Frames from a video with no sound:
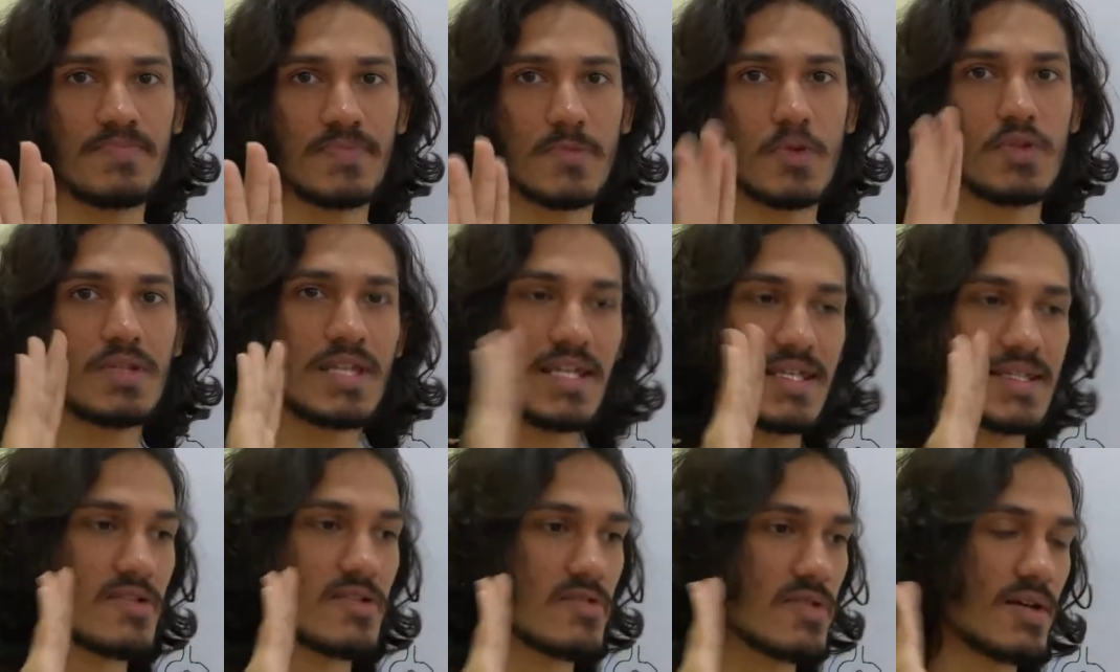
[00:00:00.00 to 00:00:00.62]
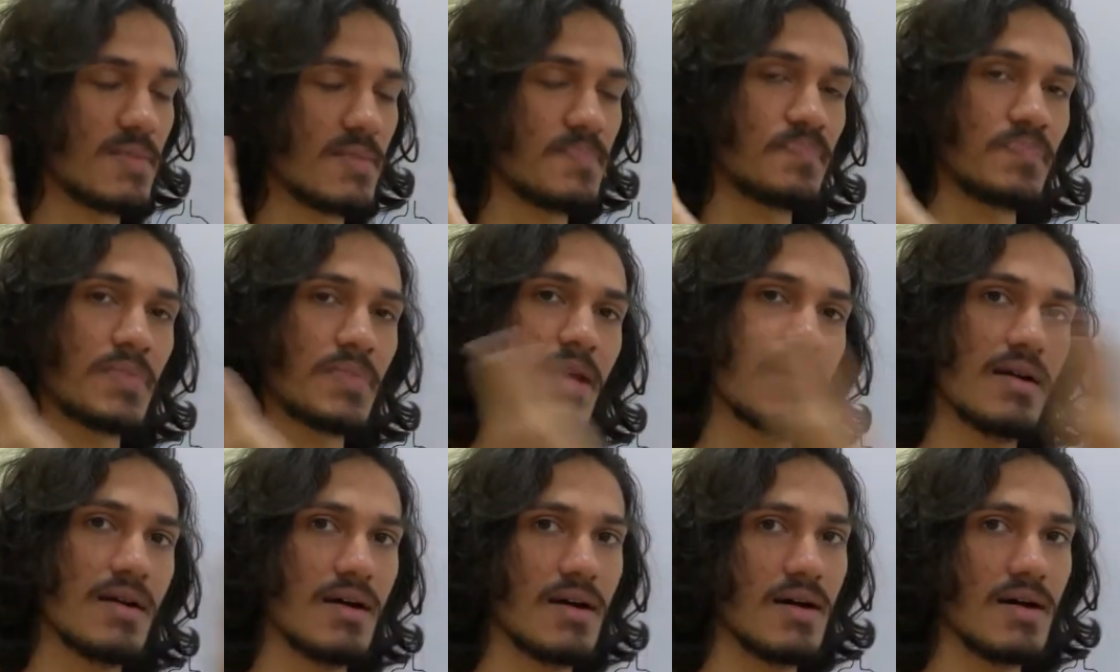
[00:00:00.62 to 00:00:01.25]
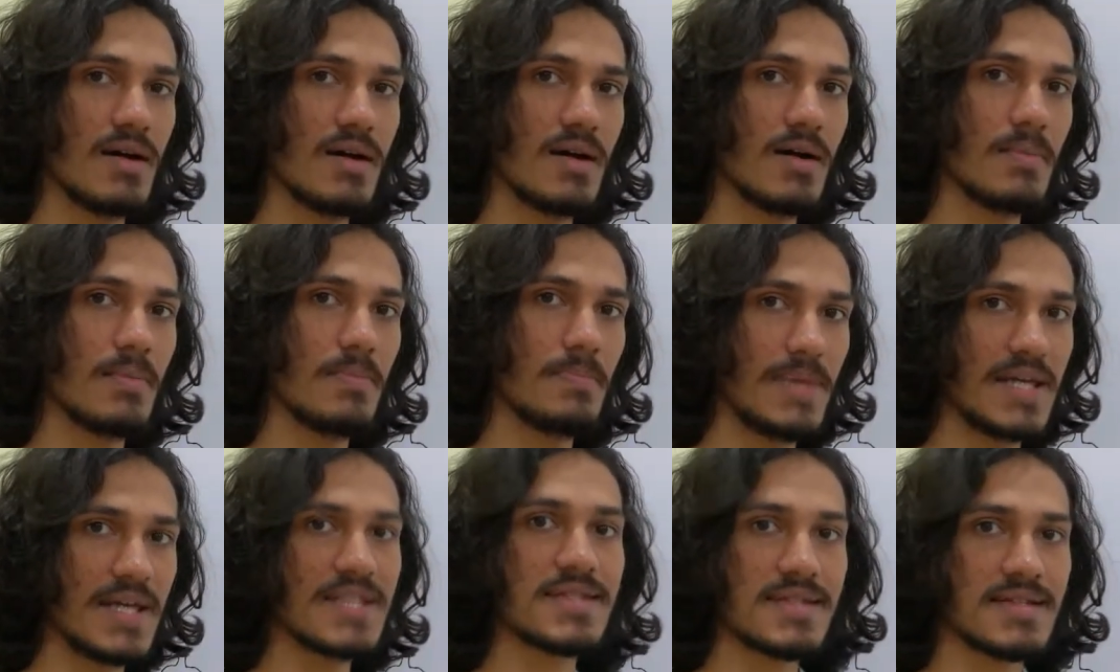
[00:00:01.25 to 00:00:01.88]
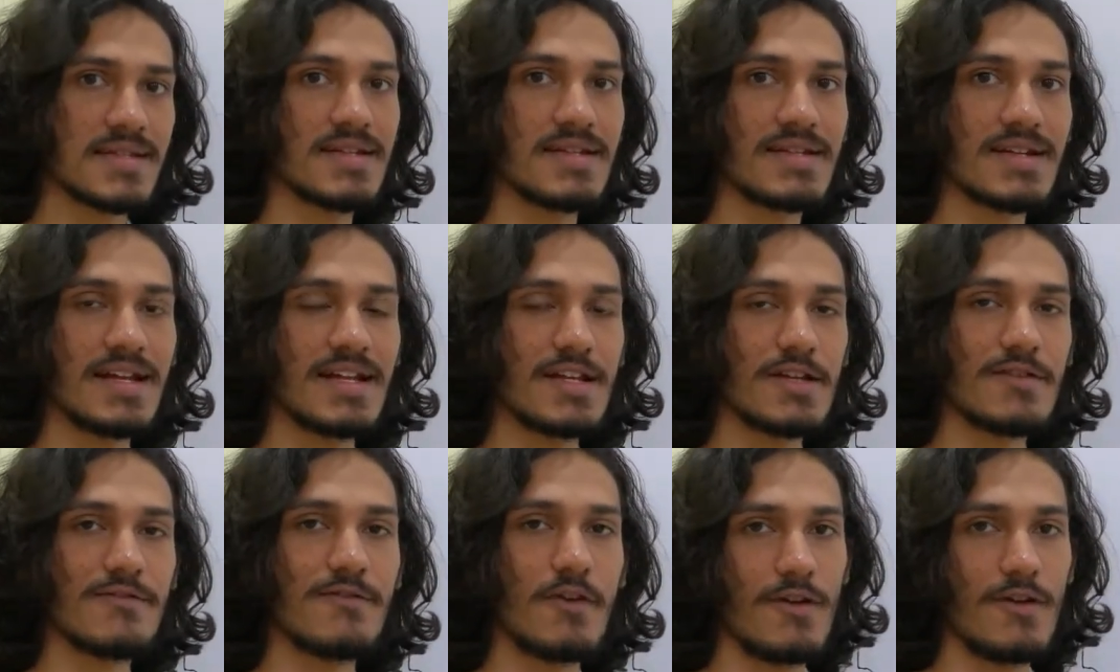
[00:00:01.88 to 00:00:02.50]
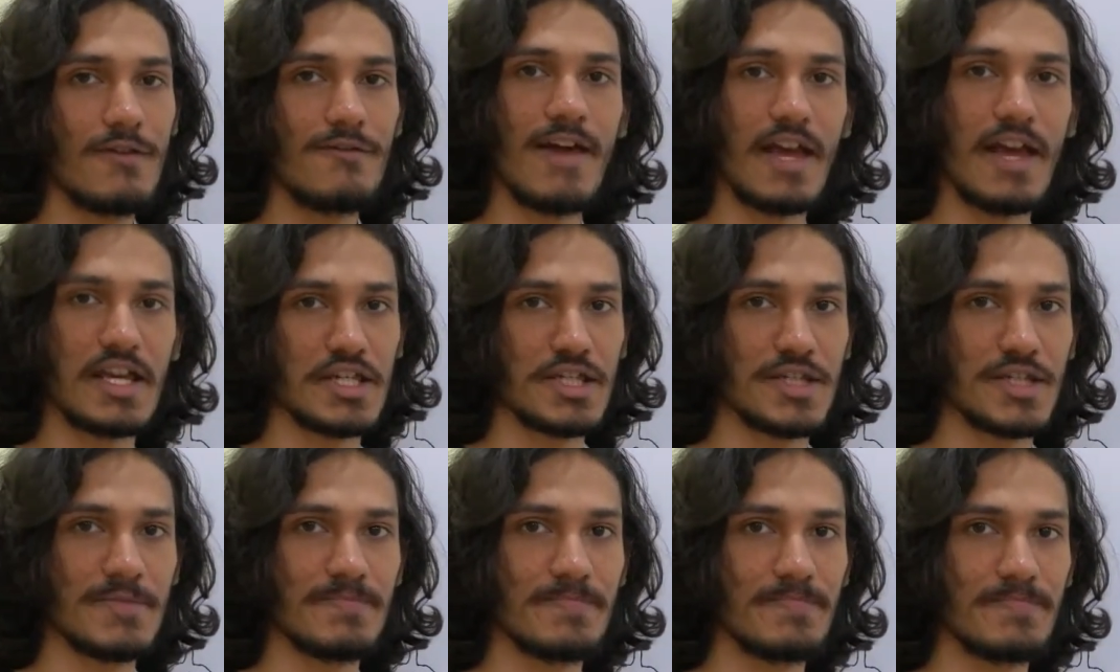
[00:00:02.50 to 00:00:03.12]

So these are the best rate of olfaction.